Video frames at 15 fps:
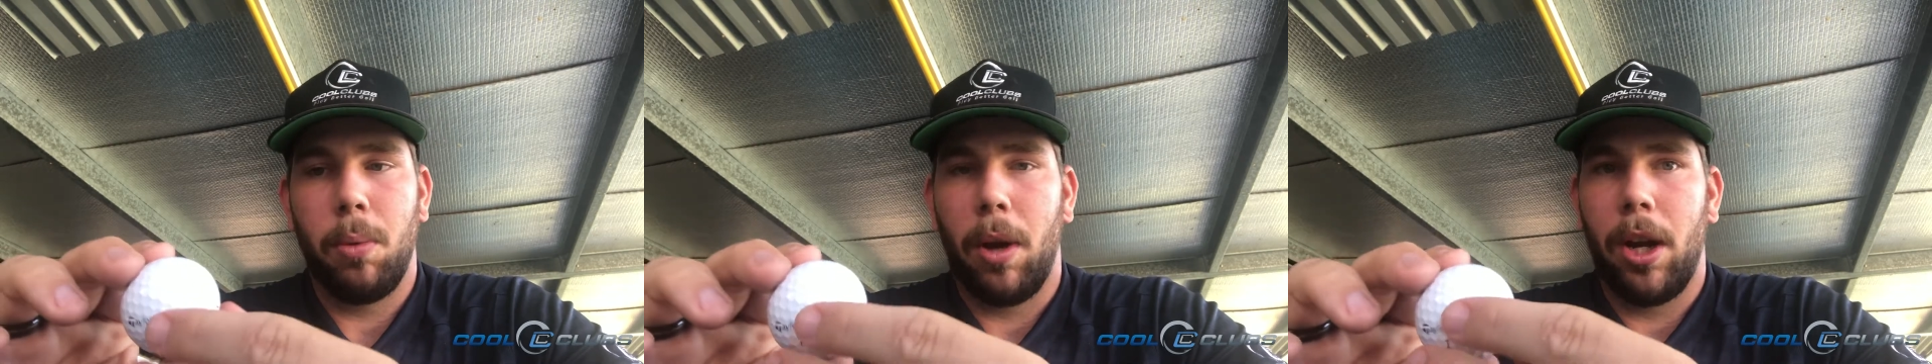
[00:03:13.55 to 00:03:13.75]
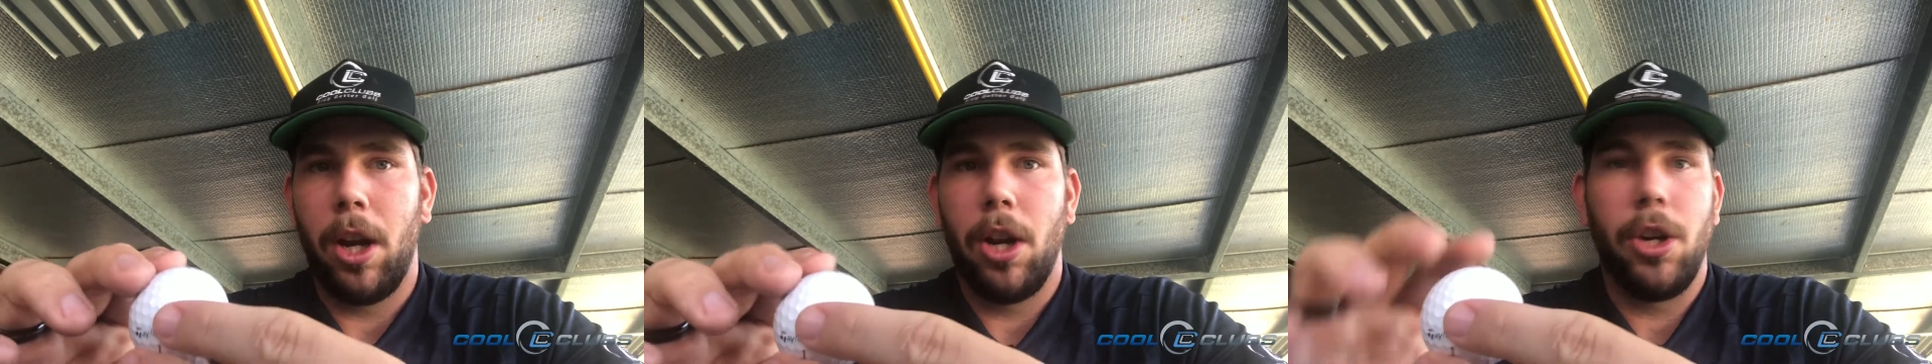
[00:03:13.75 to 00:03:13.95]

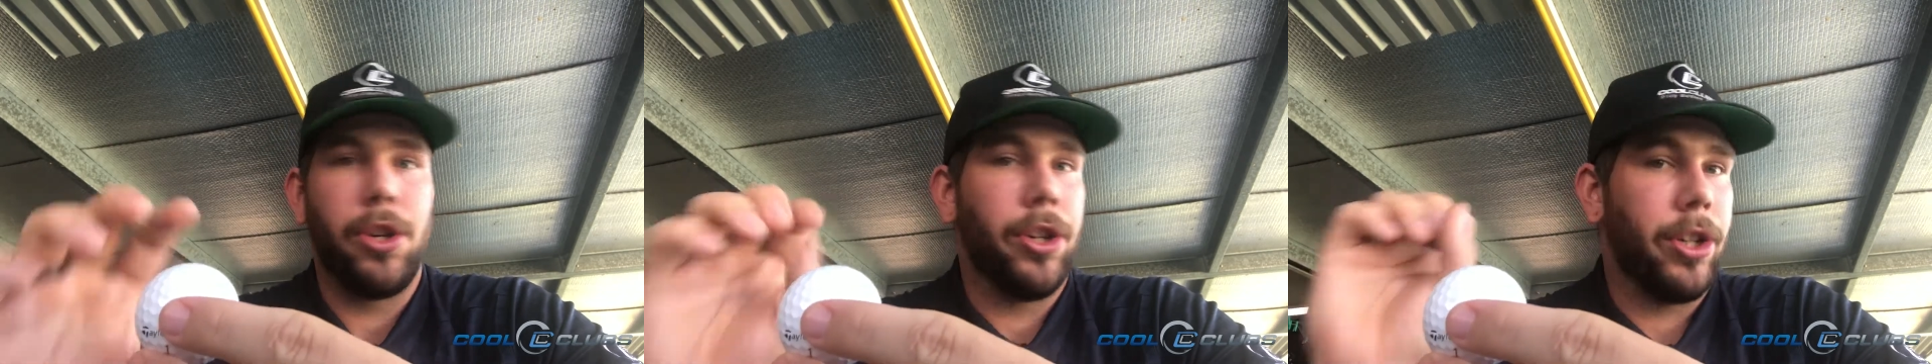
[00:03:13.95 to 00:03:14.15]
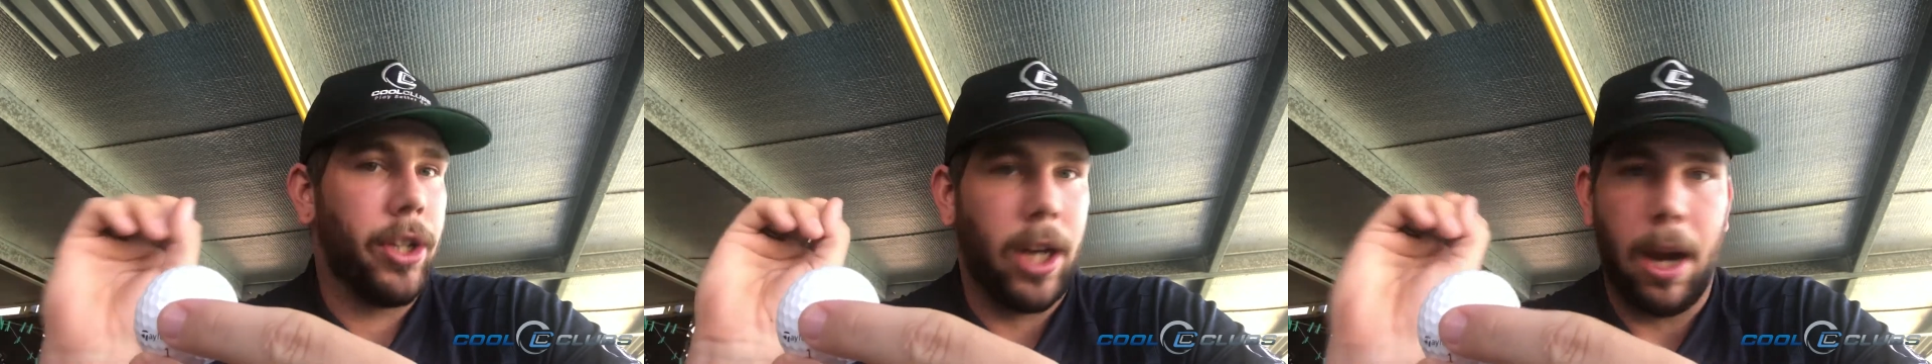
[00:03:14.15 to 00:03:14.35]
one and it
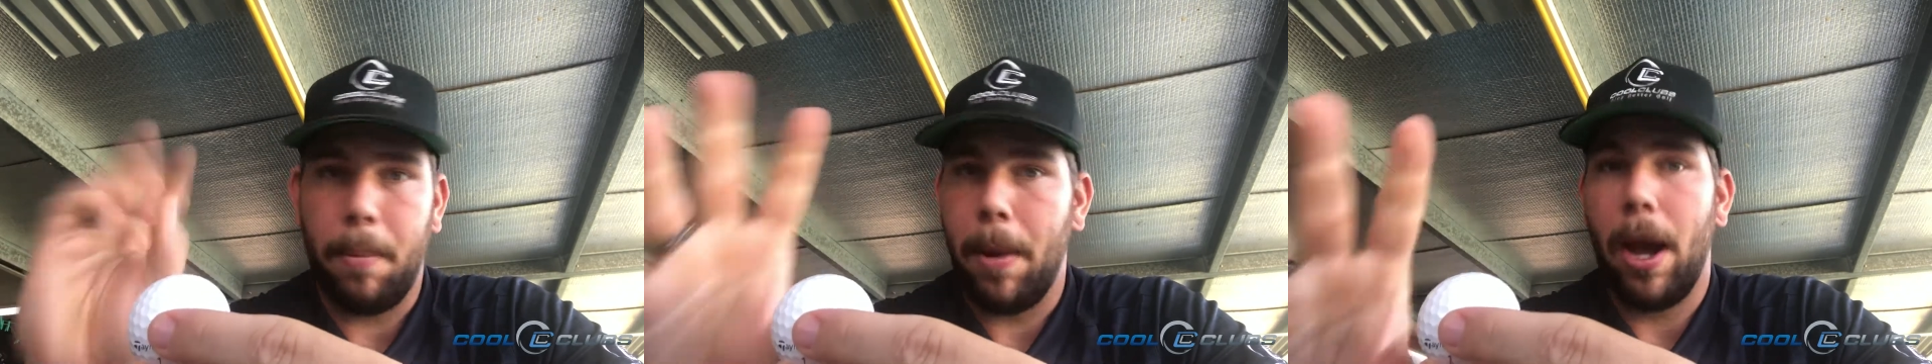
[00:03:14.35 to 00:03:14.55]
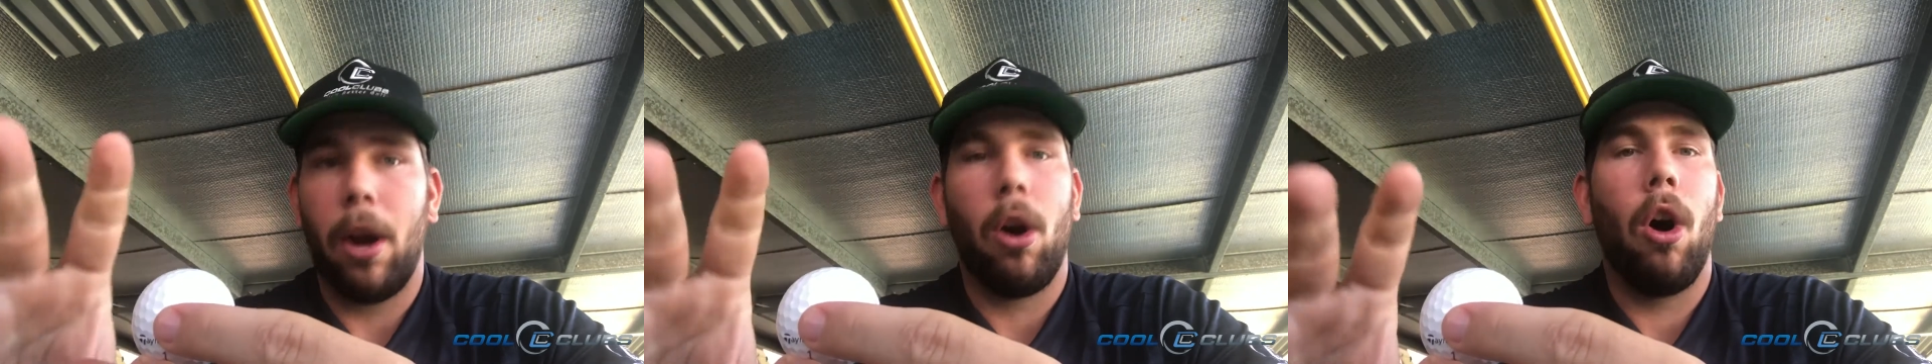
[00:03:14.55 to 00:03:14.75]
just come
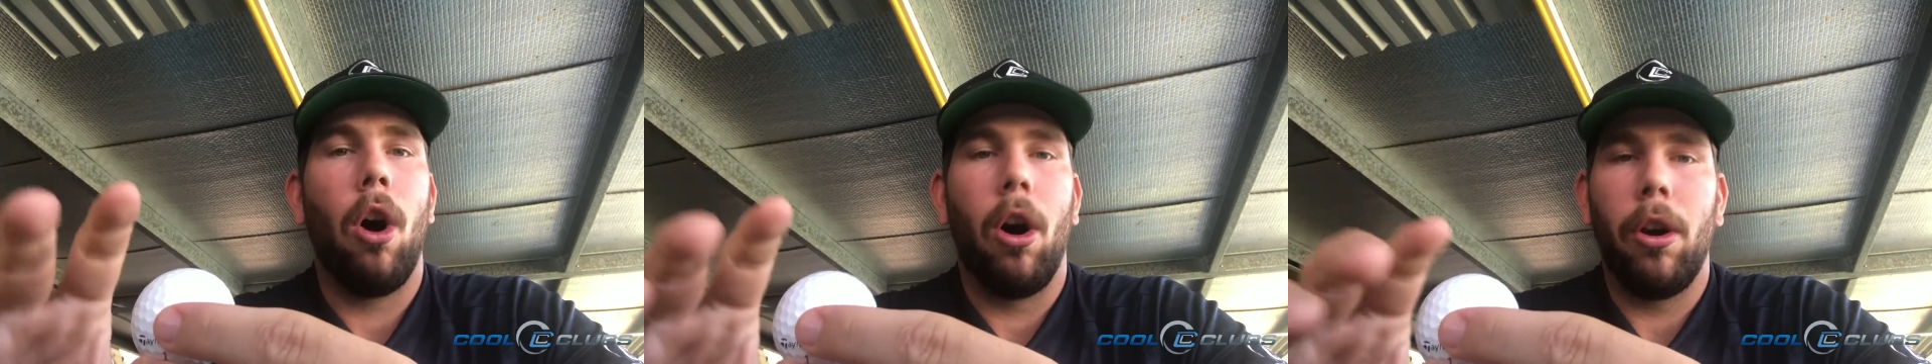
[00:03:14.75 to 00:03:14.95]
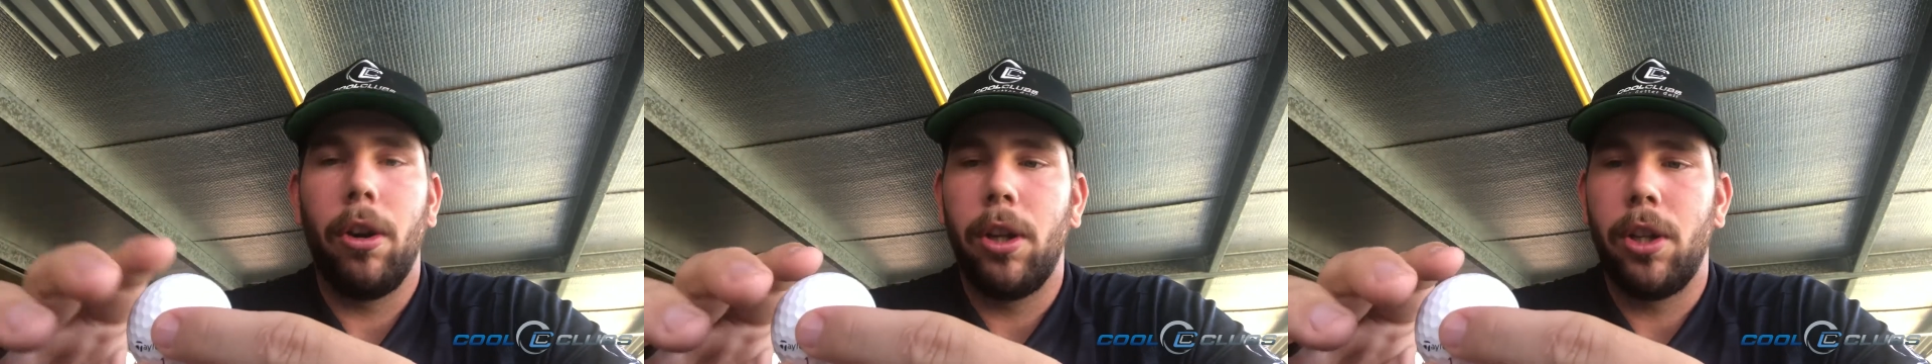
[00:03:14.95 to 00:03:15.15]
out
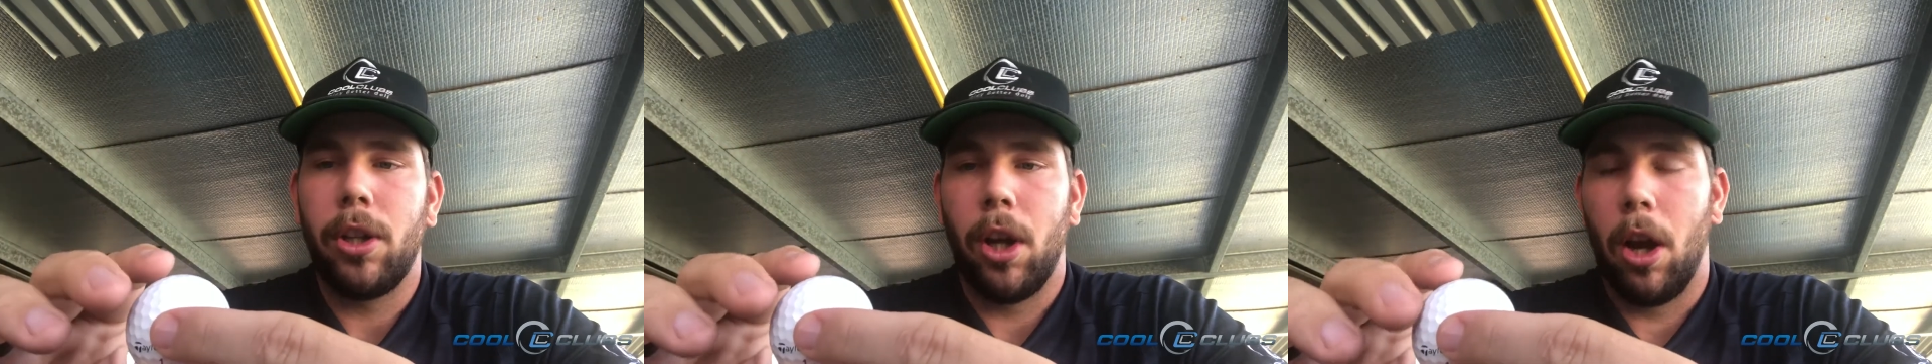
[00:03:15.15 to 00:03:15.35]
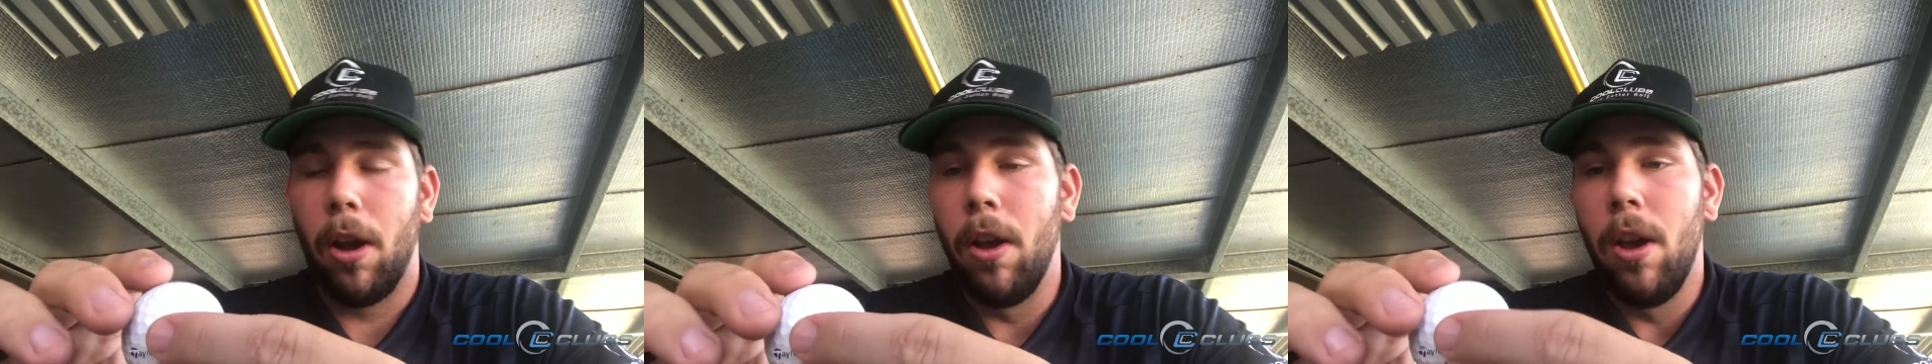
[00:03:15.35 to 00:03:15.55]
hot.
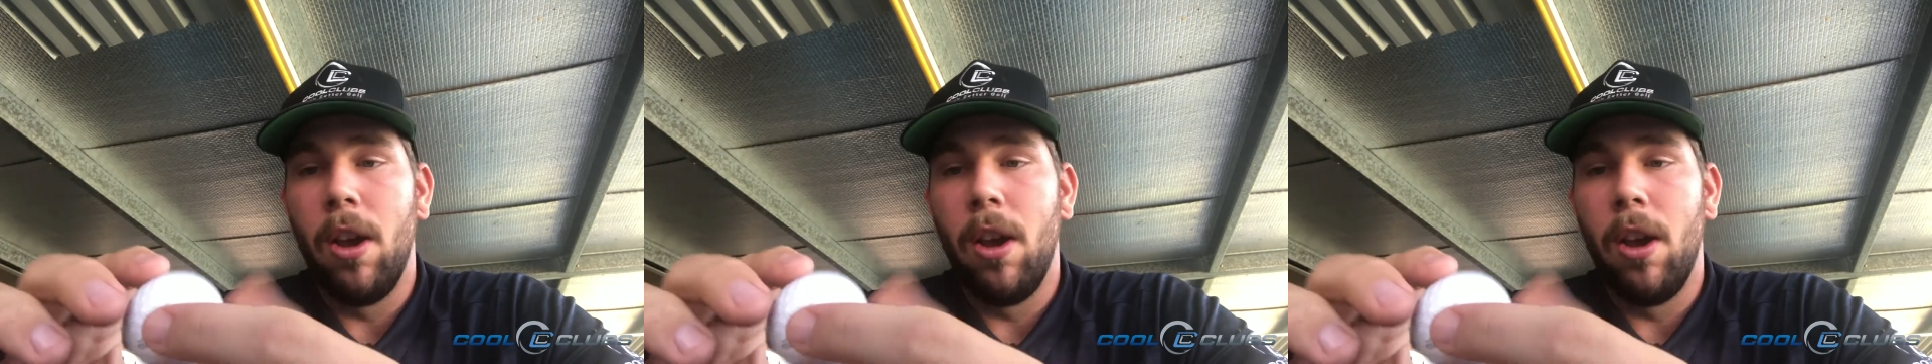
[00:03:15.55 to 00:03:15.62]
So,